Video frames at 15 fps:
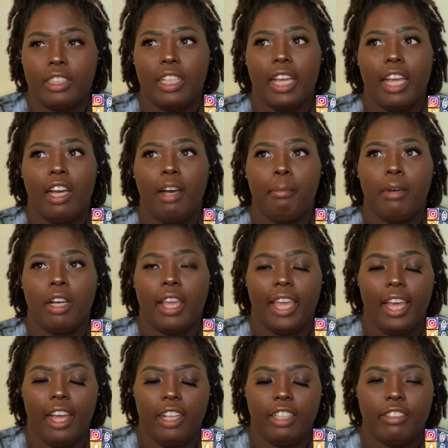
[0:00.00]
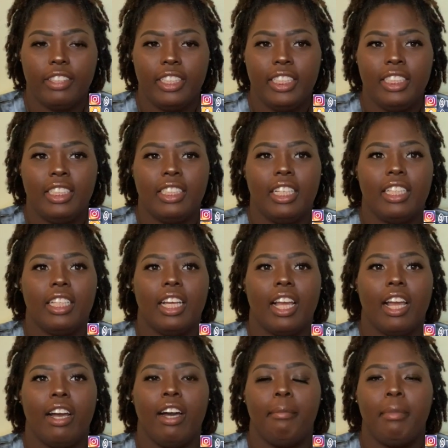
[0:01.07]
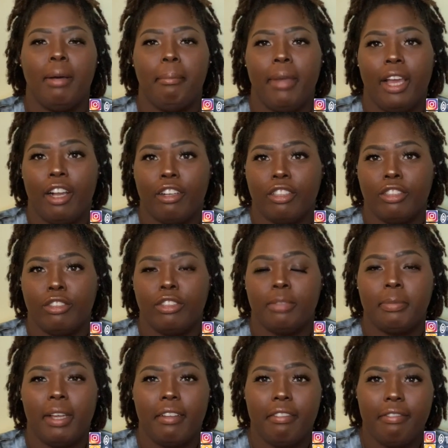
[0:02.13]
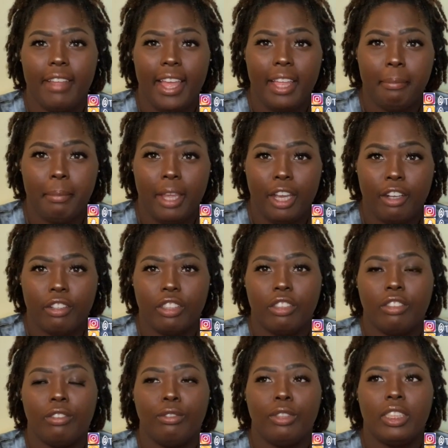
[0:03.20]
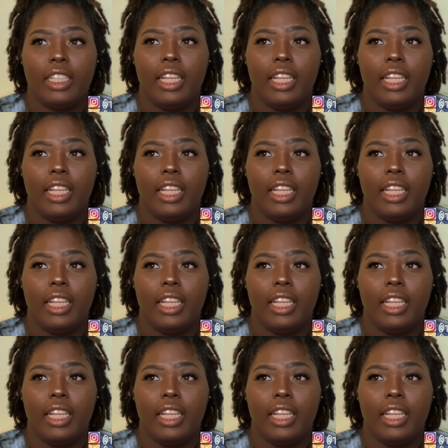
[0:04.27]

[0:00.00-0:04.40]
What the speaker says: I count my calories, and I count my macros, my fat macros